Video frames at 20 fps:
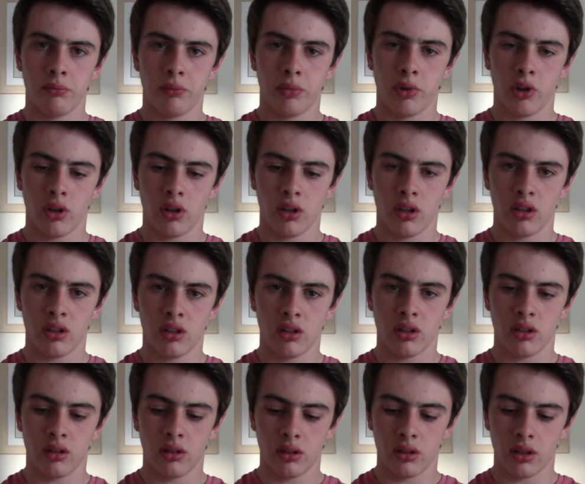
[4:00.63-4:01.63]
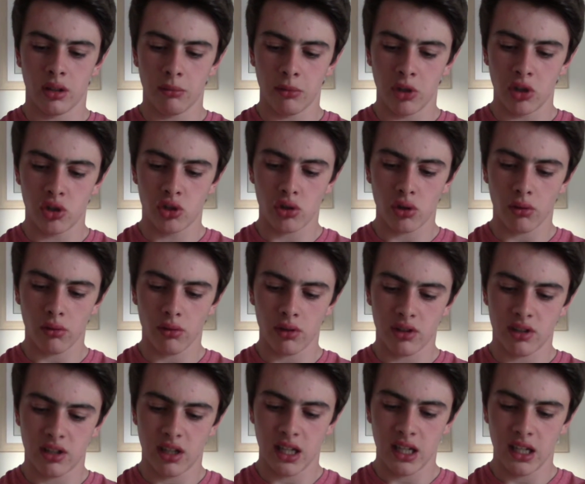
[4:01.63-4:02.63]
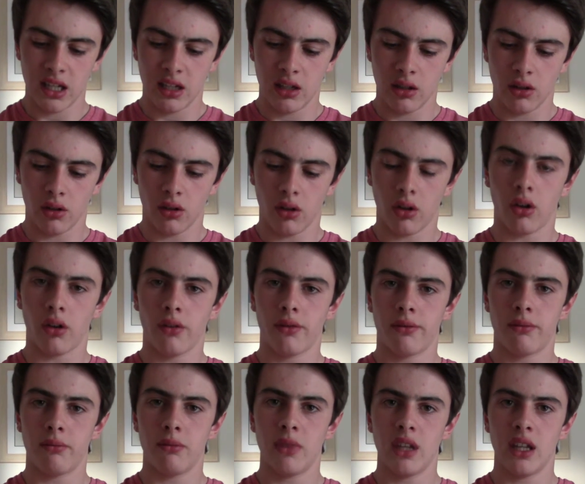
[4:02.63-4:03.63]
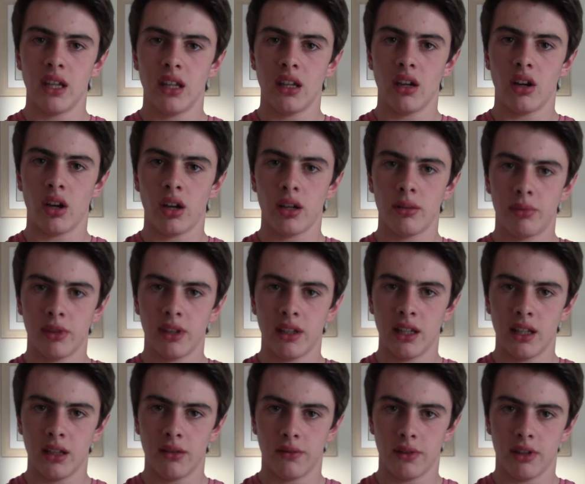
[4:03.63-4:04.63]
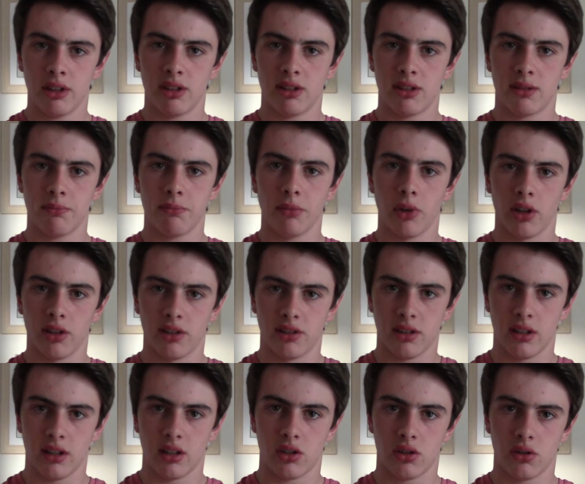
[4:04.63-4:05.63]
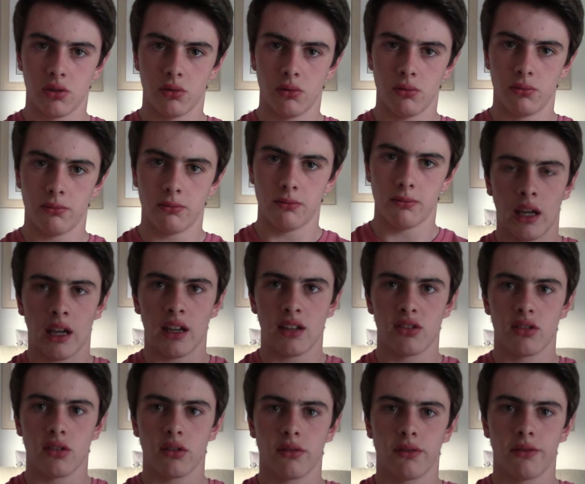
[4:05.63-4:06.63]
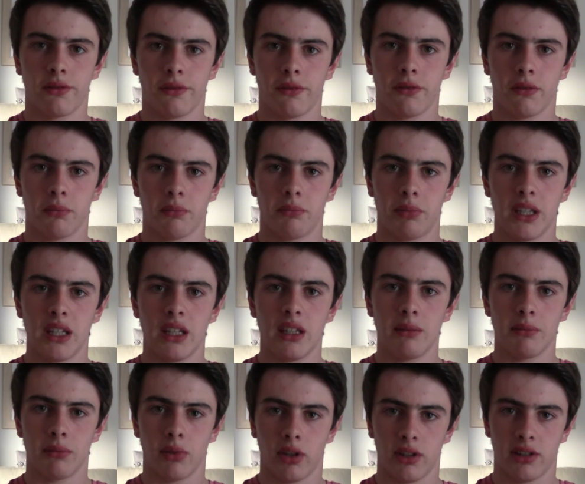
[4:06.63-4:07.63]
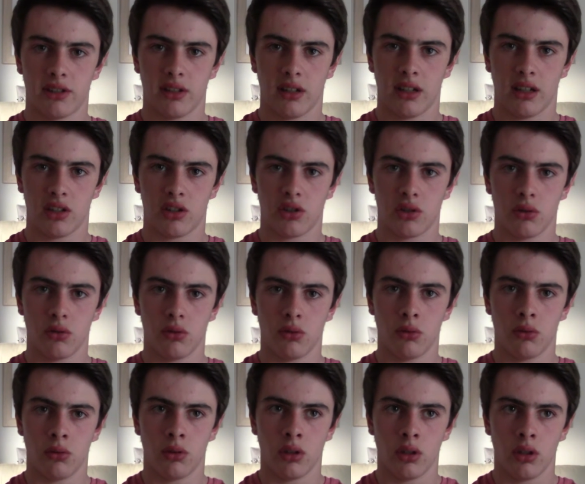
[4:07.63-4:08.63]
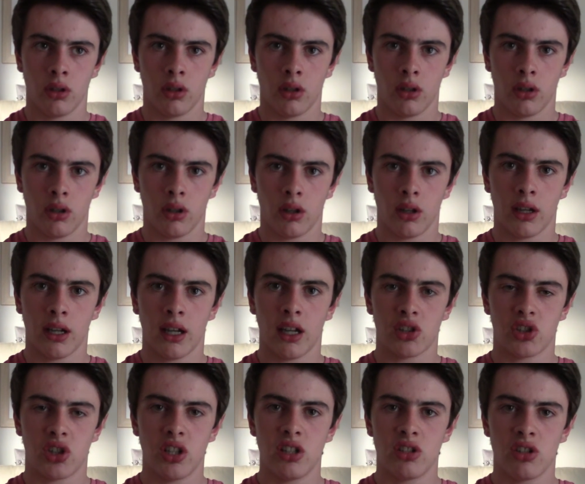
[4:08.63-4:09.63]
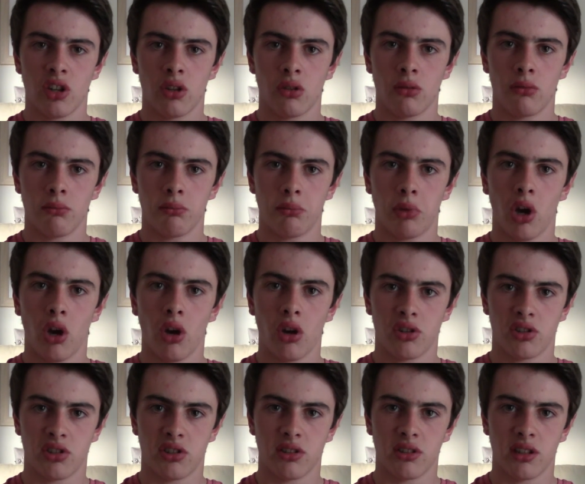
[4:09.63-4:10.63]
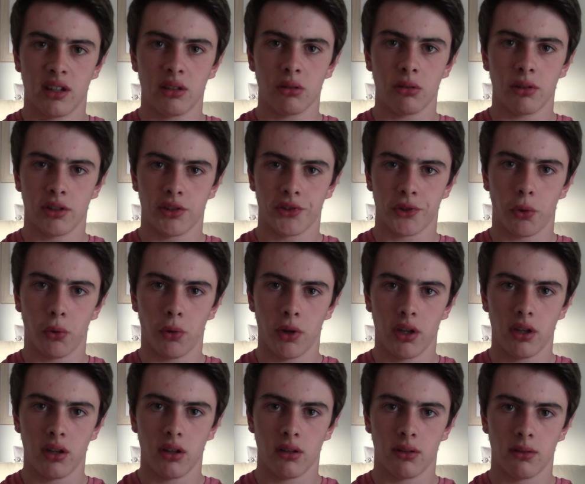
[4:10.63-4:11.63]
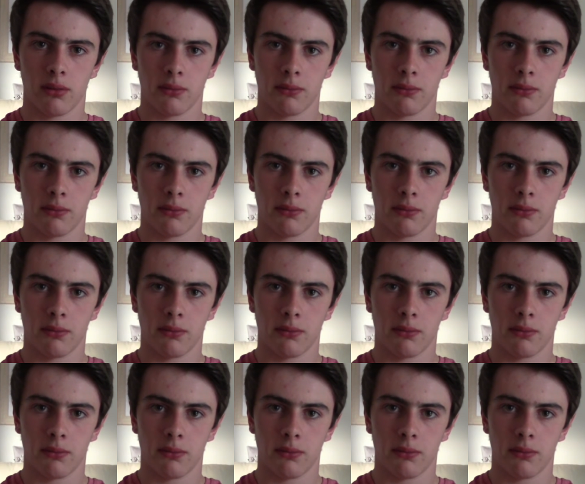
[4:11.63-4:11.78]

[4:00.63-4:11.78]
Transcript: but the majority of me, I believe, is bisexual. As of being bisexual, I actually don't personnel as queer.